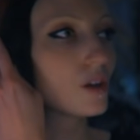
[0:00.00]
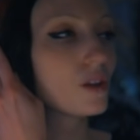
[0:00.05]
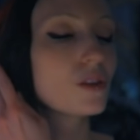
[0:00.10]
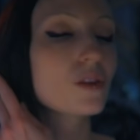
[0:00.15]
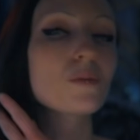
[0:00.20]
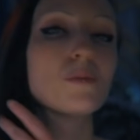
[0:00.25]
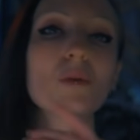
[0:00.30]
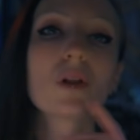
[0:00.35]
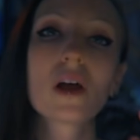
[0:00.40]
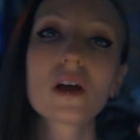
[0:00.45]
The
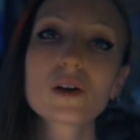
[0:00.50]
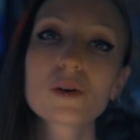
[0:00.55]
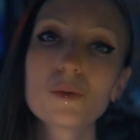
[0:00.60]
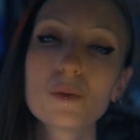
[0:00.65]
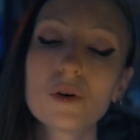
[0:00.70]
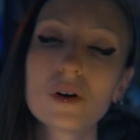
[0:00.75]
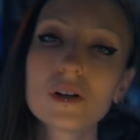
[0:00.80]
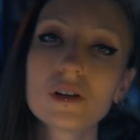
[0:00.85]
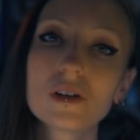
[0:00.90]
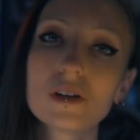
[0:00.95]
black
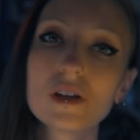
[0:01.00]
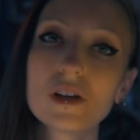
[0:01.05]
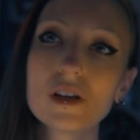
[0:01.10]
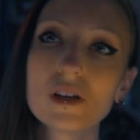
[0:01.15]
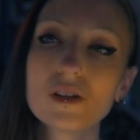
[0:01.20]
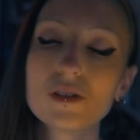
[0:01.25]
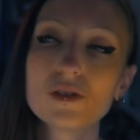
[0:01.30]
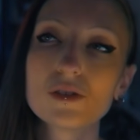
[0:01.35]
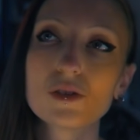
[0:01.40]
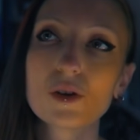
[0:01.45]
one
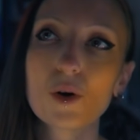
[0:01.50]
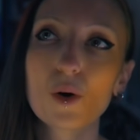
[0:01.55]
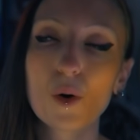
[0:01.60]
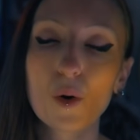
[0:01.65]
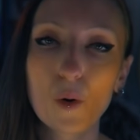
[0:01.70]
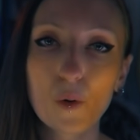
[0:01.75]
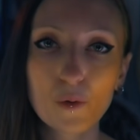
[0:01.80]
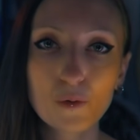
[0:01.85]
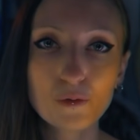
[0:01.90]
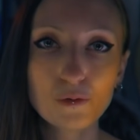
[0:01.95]
is
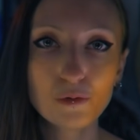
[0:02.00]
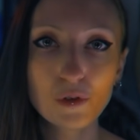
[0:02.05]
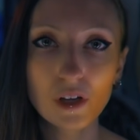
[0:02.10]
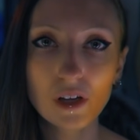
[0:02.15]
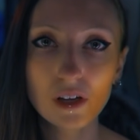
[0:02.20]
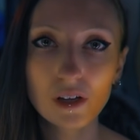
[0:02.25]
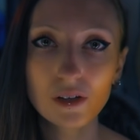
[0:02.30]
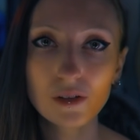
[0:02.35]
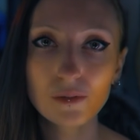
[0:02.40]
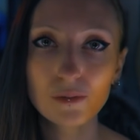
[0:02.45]

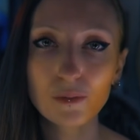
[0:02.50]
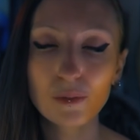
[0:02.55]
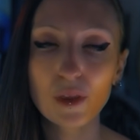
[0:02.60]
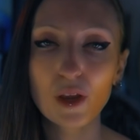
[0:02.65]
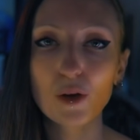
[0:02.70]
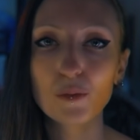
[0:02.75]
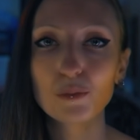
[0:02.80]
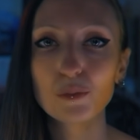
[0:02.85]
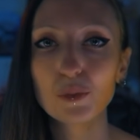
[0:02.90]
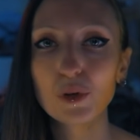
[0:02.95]

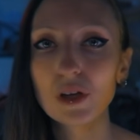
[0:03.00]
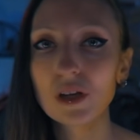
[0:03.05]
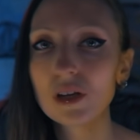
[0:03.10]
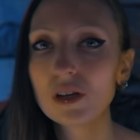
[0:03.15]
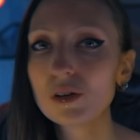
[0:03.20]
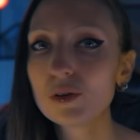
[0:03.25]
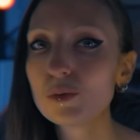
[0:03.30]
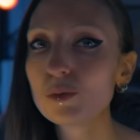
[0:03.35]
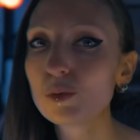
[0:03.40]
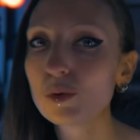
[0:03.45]

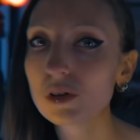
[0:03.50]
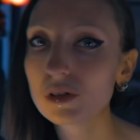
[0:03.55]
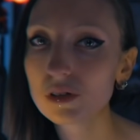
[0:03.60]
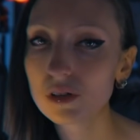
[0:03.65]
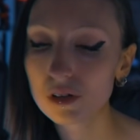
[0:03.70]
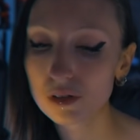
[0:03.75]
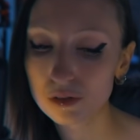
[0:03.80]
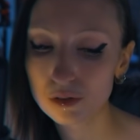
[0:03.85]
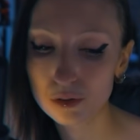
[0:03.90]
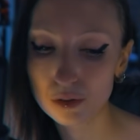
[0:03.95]

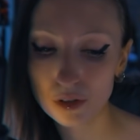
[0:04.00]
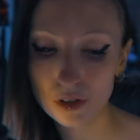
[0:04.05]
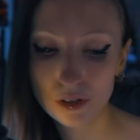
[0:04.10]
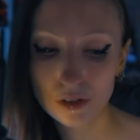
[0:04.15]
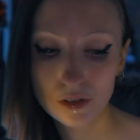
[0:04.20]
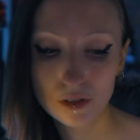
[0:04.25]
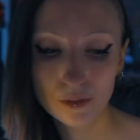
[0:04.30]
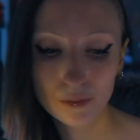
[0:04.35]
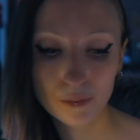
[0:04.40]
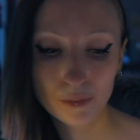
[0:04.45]
OVP100,
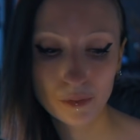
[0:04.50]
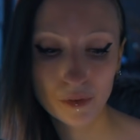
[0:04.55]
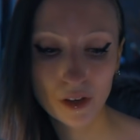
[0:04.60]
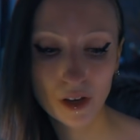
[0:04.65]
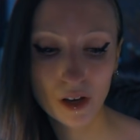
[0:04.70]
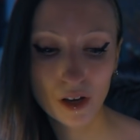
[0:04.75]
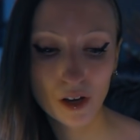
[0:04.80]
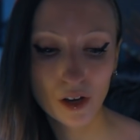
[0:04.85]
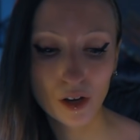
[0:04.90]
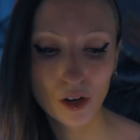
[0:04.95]

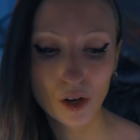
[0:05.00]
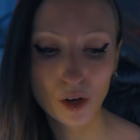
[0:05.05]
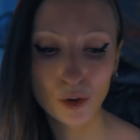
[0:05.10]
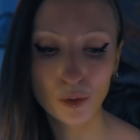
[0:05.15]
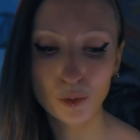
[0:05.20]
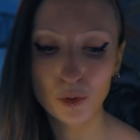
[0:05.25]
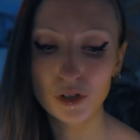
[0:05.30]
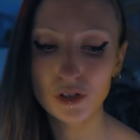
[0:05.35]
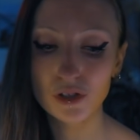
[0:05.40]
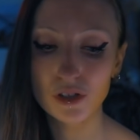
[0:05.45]

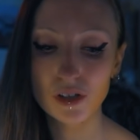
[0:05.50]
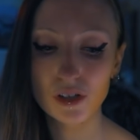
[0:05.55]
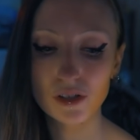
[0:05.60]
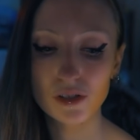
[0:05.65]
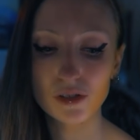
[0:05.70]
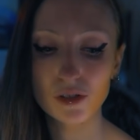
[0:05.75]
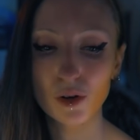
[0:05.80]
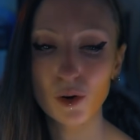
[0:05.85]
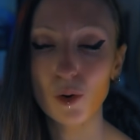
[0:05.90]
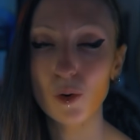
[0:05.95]
which
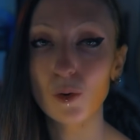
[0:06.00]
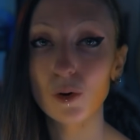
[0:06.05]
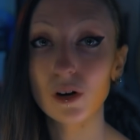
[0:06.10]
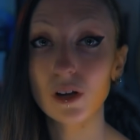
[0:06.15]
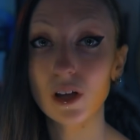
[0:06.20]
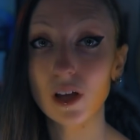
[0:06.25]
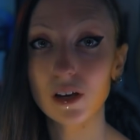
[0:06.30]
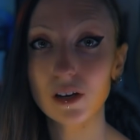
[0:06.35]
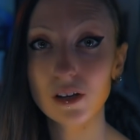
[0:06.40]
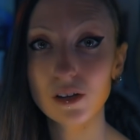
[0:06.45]
is
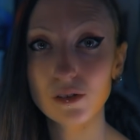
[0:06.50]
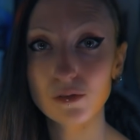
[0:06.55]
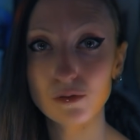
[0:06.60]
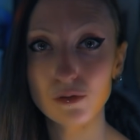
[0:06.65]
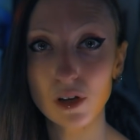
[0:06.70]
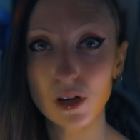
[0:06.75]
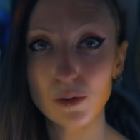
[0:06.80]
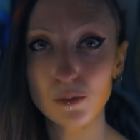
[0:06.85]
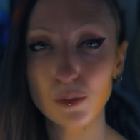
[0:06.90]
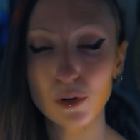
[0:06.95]
organic
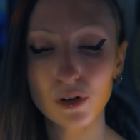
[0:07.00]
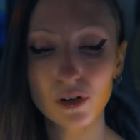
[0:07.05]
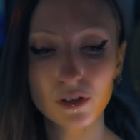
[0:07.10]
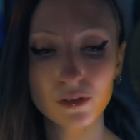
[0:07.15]
vapor